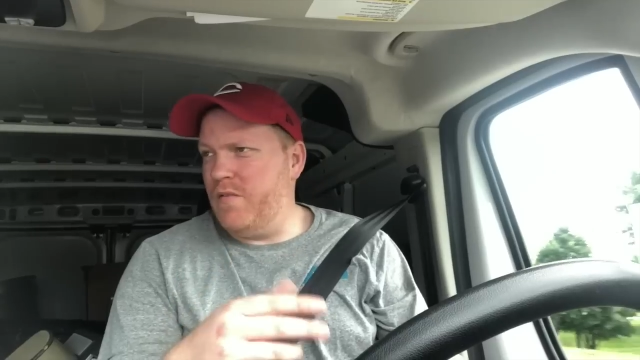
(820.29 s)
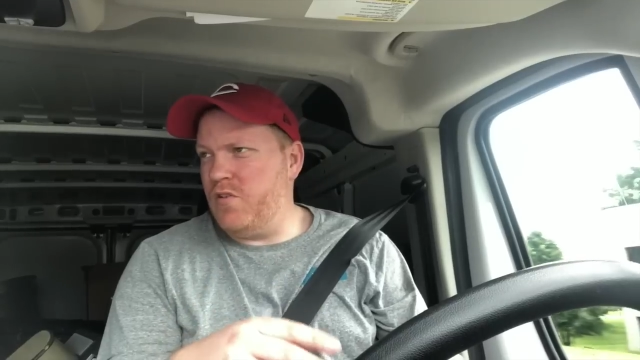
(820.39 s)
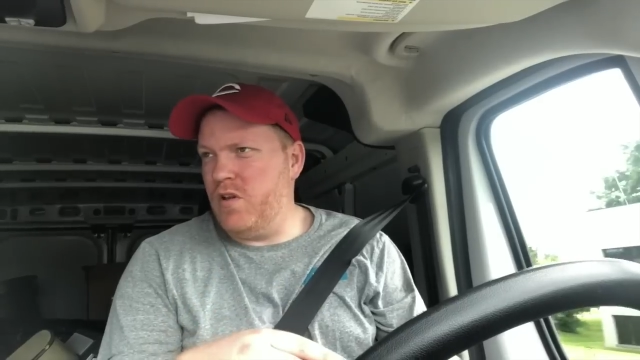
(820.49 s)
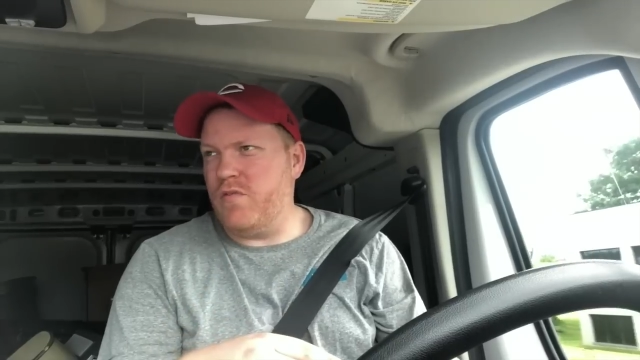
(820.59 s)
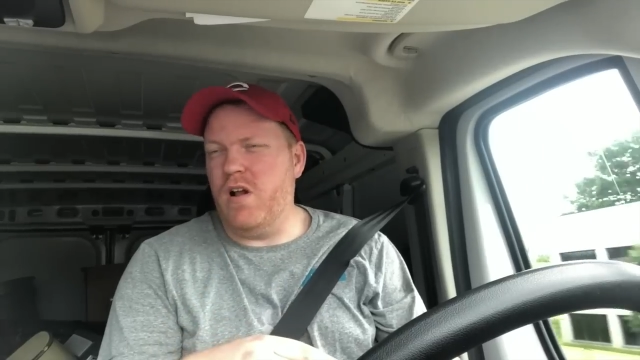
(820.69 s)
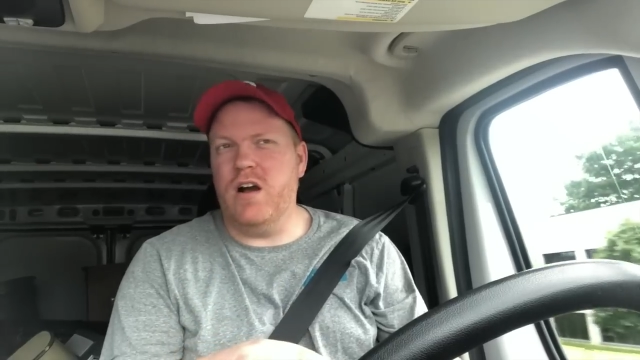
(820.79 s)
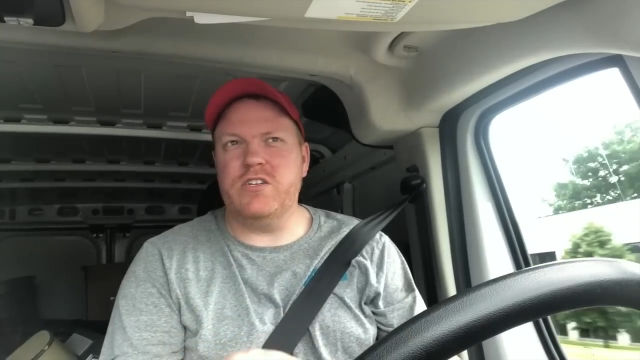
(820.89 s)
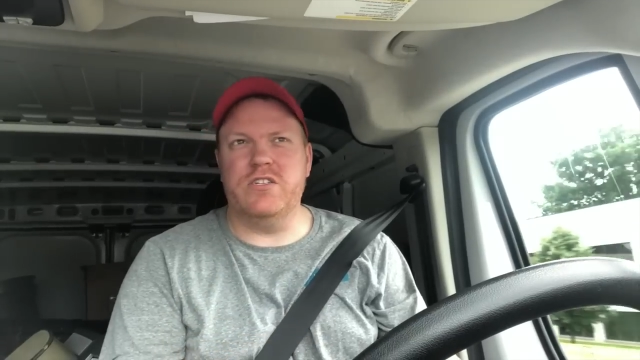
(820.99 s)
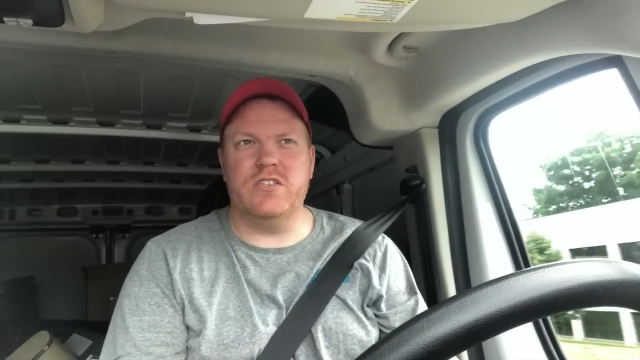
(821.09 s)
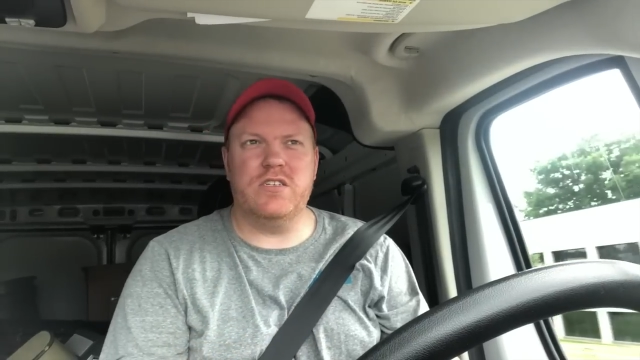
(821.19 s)
a few different
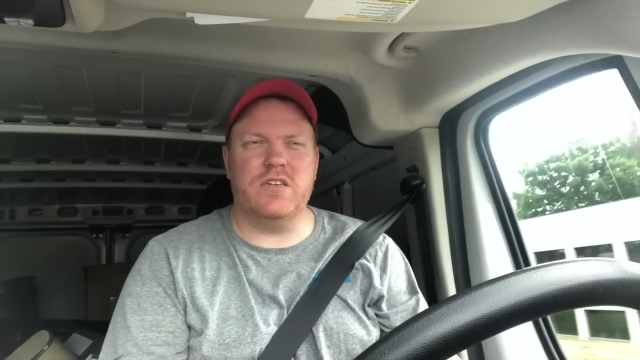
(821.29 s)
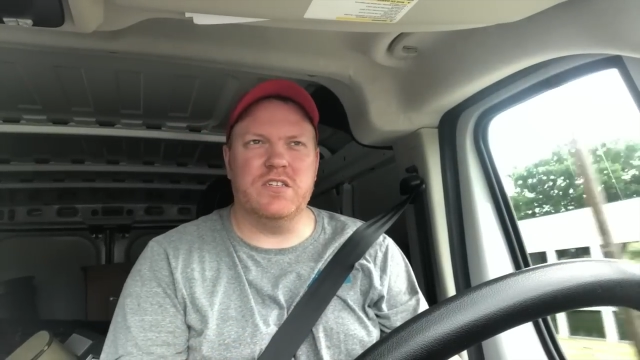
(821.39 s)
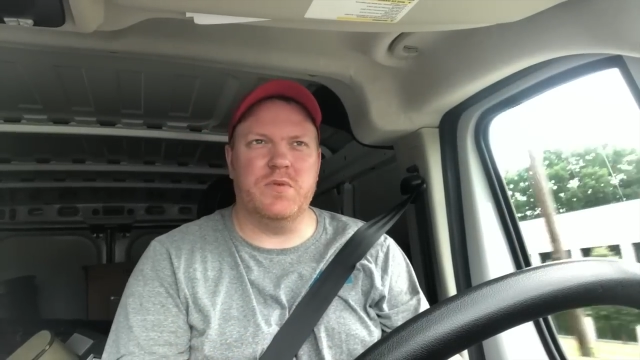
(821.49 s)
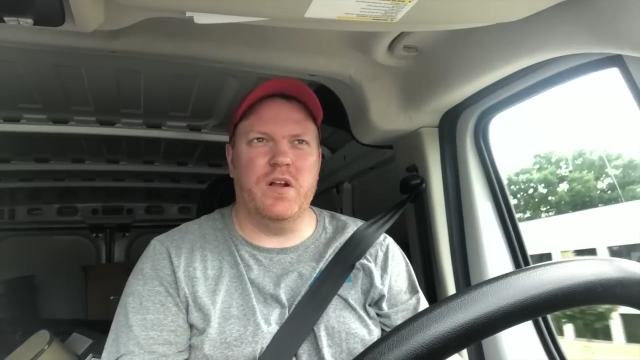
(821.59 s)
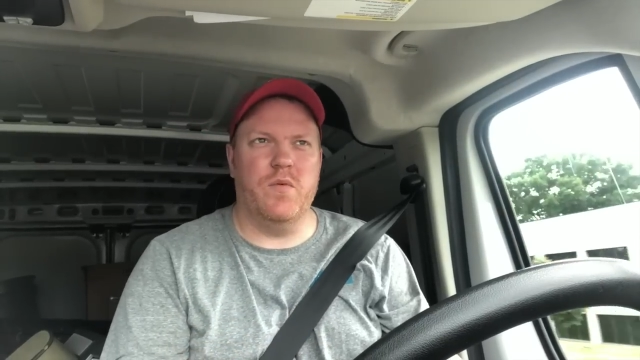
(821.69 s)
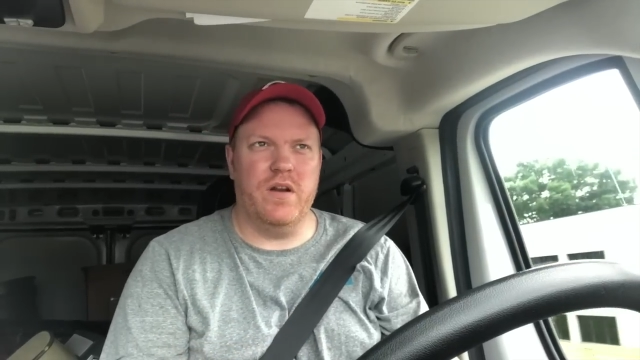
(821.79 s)
auctions because we don't